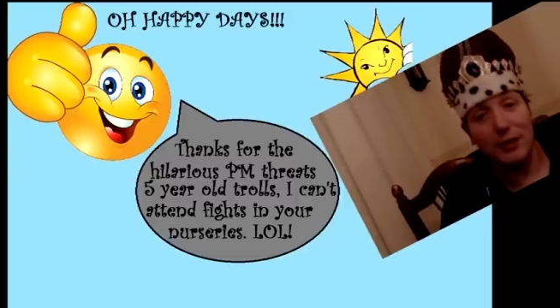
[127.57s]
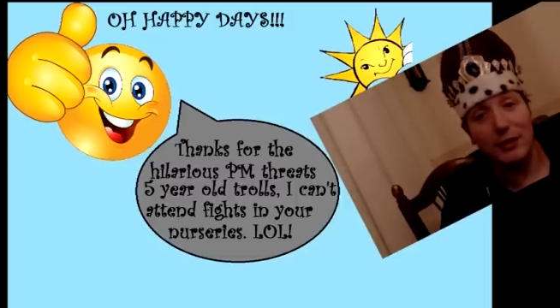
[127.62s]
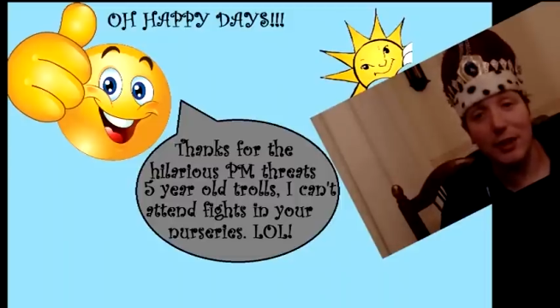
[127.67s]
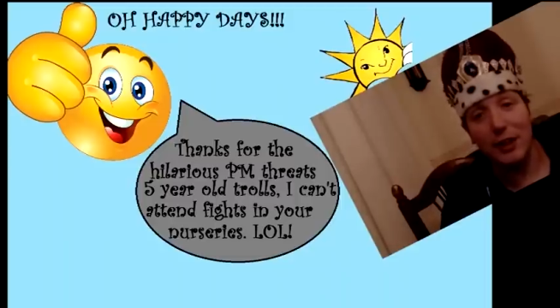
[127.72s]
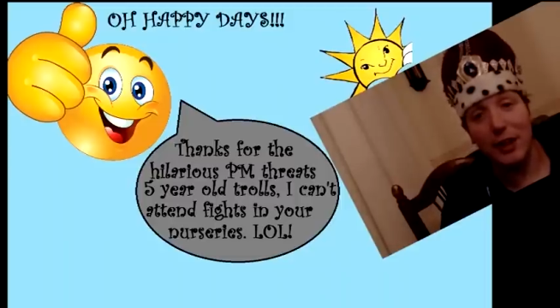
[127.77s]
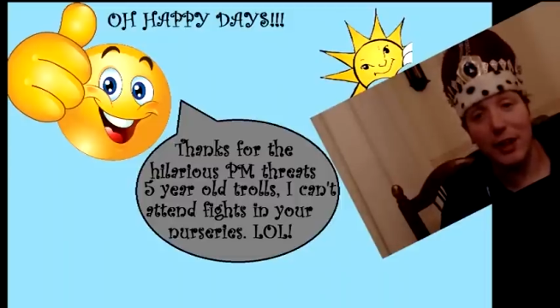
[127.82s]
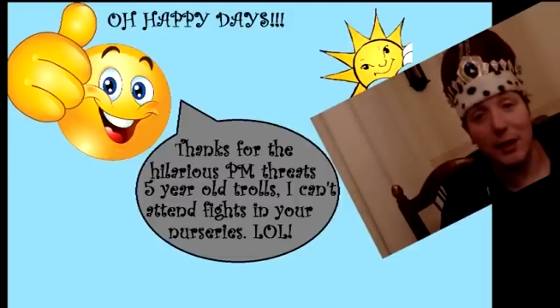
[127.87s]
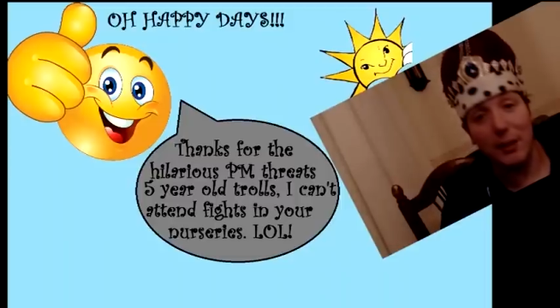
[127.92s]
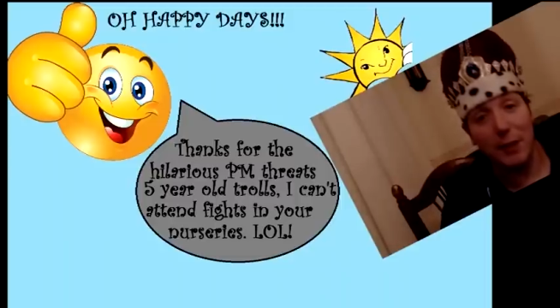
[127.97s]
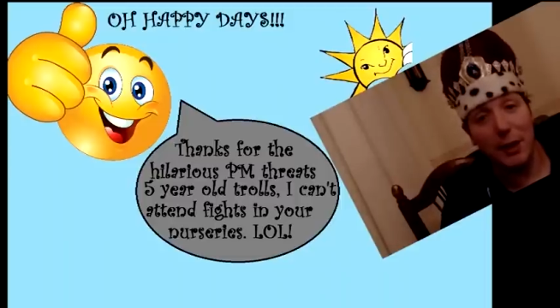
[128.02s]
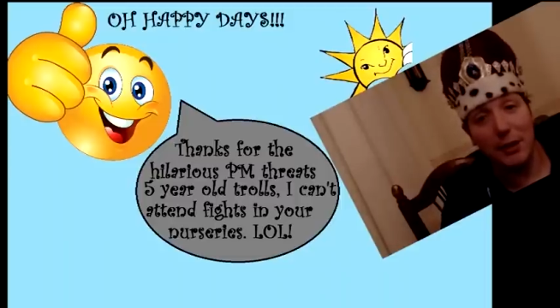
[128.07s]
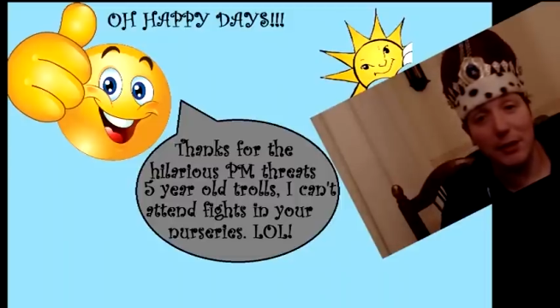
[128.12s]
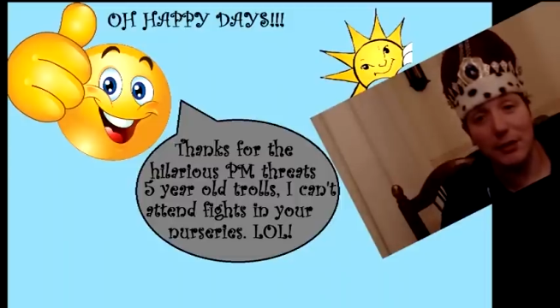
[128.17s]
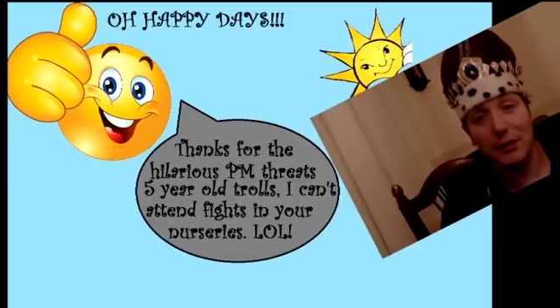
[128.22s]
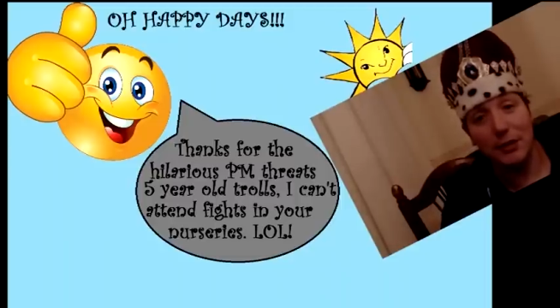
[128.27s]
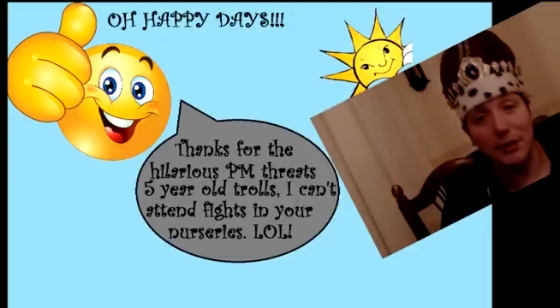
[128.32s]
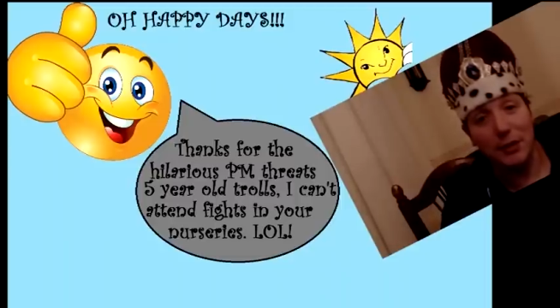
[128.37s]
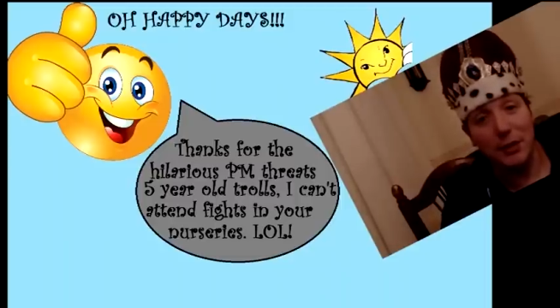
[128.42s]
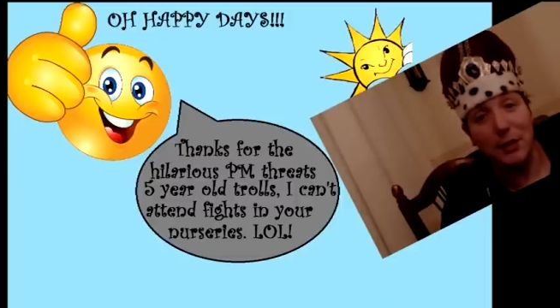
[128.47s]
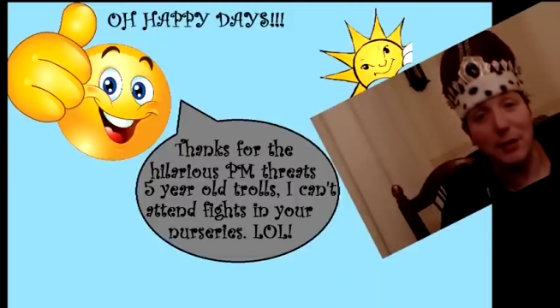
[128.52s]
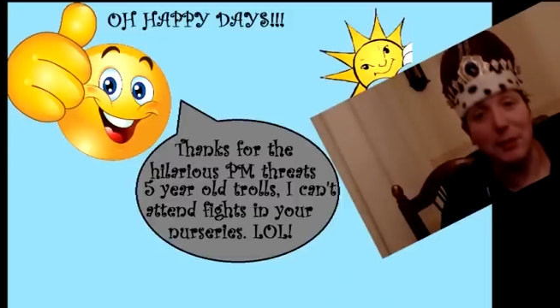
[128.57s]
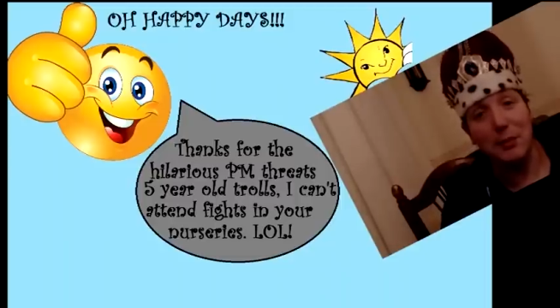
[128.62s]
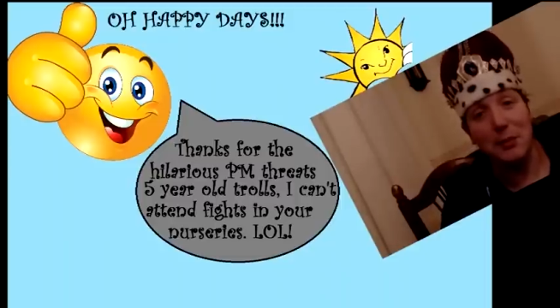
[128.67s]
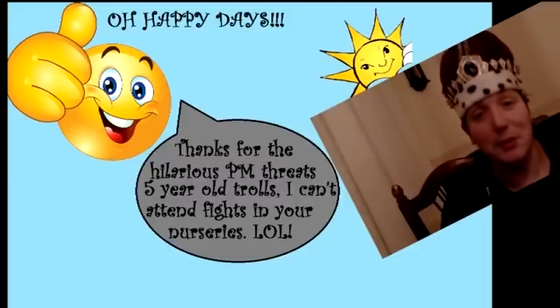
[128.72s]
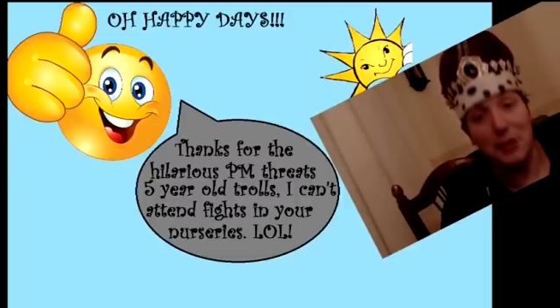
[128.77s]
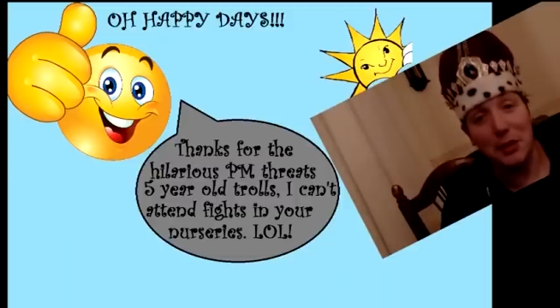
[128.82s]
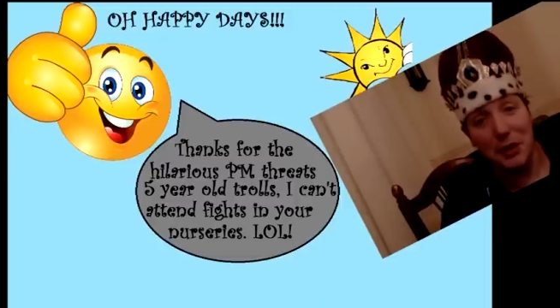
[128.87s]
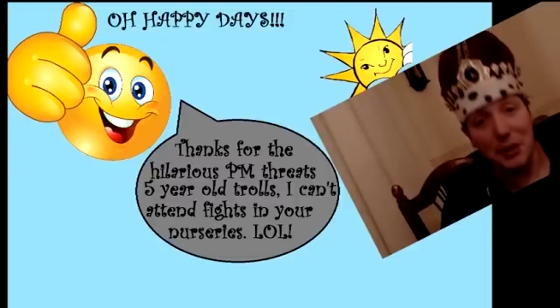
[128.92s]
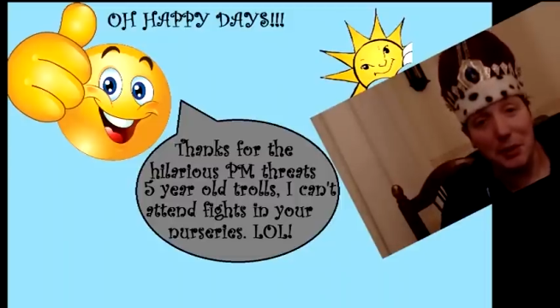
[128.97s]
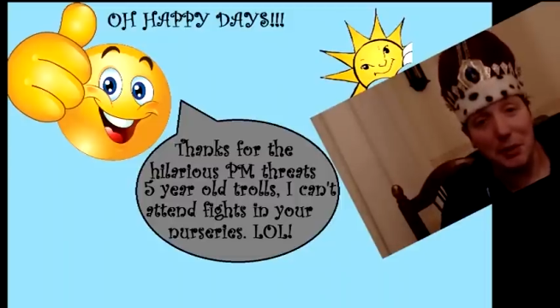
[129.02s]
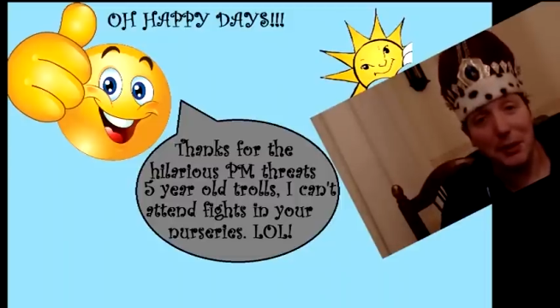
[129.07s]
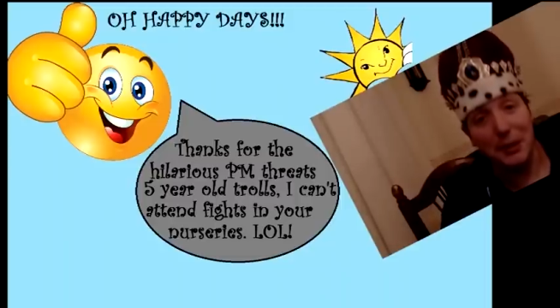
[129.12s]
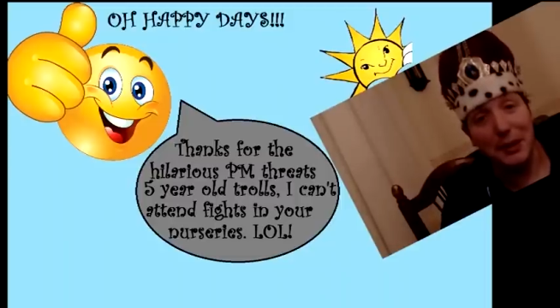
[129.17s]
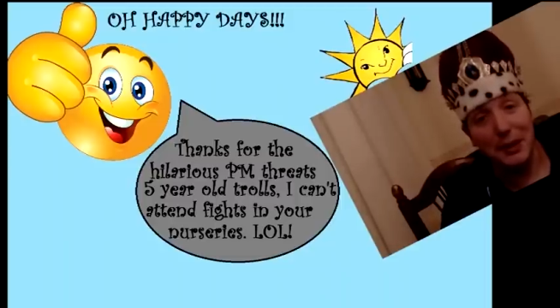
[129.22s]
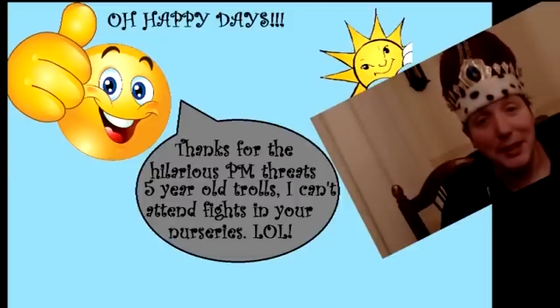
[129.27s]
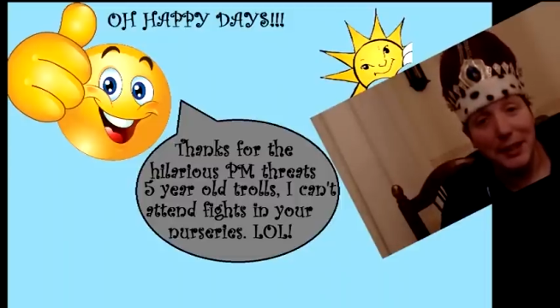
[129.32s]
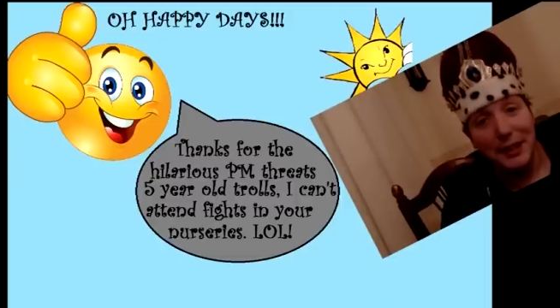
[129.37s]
timeout on YouTube,